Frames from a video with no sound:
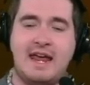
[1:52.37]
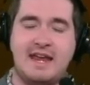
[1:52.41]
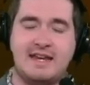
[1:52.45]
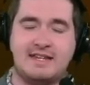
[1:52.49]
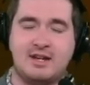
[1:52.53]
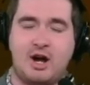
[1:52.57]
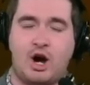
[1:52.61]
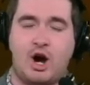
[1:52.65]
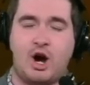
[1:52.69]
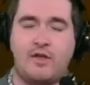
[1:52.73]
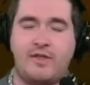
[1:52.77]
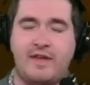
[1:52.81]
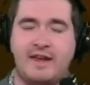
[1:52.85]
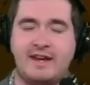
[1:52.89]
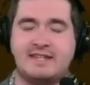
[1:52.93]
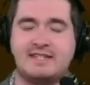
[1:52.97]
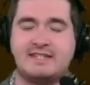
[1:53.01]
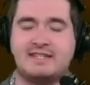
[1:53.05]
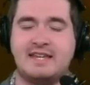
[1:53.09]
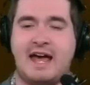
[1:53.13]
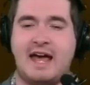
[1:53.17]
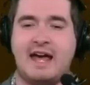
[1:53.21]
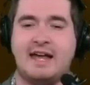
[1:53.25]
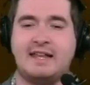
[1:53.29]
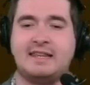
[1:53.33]
Are they
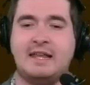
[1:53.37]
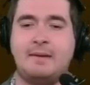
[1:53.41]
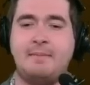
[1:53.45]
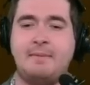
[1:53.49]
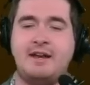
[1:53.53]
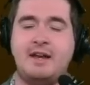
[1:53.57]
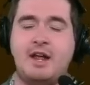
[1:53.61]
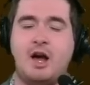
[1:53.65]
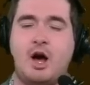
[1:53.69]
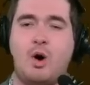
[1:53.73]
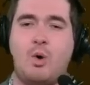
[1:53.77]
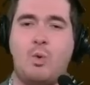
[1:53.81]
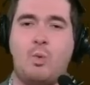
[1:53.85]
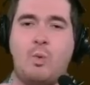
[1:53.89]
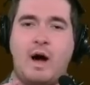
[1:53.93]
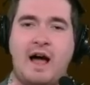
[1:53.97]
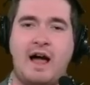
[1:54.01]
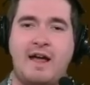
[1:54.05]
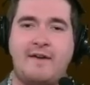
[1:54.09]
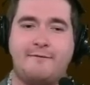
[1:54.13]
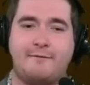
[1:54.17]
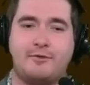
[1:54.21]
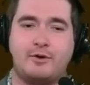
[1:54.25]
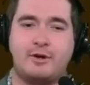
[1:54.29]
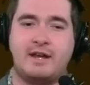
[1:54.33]
set? Let me know
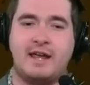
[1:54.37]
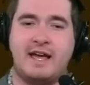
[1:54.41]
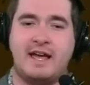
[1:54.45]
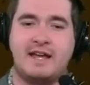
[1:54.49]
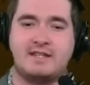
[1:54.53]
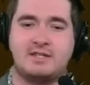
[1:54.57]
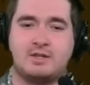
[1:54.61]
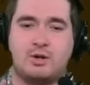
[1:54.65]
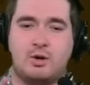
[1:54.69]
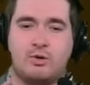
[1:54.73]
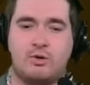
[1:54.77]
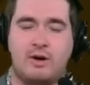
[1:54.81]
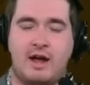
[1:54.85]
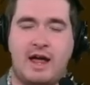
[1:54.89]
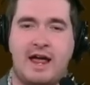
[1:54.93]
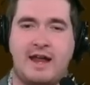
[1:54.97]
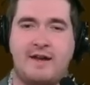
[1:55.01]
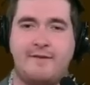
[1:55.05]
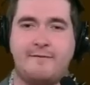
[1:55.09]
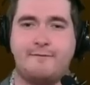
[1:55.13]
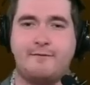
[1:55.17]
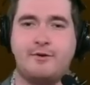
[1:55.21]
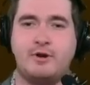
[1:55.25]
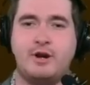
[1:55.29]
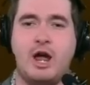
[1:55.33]
Y for yes or
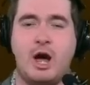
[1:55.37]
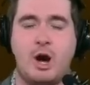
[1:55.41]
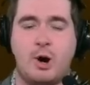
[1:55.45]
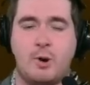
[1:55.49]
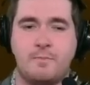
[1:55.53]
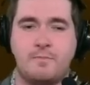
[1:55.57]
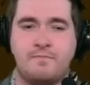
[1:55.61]
N for no.